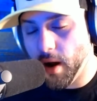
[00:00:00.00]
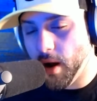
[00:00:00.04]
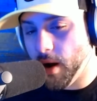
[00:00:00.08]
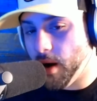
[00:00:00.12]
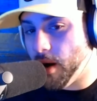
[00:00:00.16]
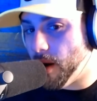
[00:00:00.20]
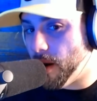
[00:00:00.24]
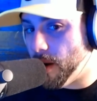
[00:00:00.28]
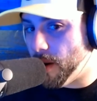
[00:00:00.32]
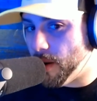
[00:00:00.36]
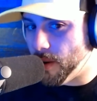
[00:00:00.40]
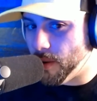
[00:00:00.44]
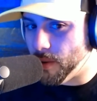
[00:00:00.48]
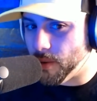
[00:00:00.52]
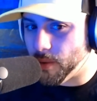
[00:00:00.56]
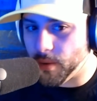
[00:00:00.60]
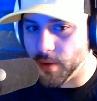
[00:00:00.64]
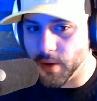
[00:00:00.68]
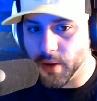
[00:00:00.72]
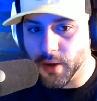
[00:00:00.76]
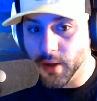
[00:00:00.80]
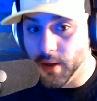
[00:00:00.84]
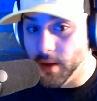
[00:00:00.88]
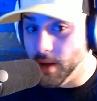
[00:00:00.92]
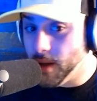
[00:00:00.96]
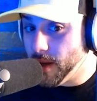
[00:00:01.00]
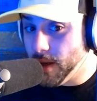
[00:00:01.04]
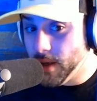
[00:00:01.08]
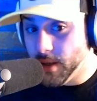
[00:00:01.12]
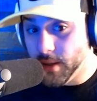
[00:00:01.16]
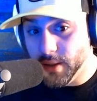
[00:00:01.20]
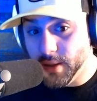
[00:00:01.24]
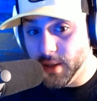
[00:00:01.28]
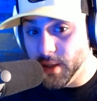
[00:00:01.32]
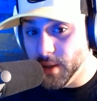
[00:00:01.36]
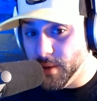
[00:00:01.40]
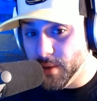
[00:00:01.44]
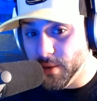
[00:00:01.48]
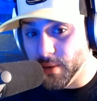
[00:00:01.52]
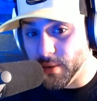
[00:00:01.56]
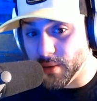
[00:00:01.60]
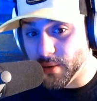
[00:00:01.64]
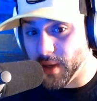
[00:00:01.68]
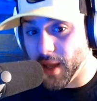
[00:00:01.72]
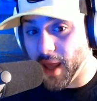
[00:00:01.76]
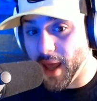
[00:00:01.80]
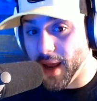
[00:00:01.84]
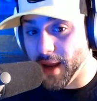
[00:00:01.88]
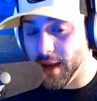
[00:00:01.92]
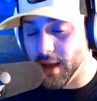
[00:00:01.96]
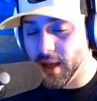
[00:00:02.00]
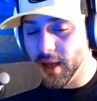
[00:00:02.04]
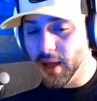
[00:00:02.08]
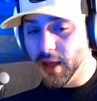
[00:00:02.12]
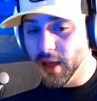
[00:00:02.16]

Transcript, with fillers: Oh, dude, like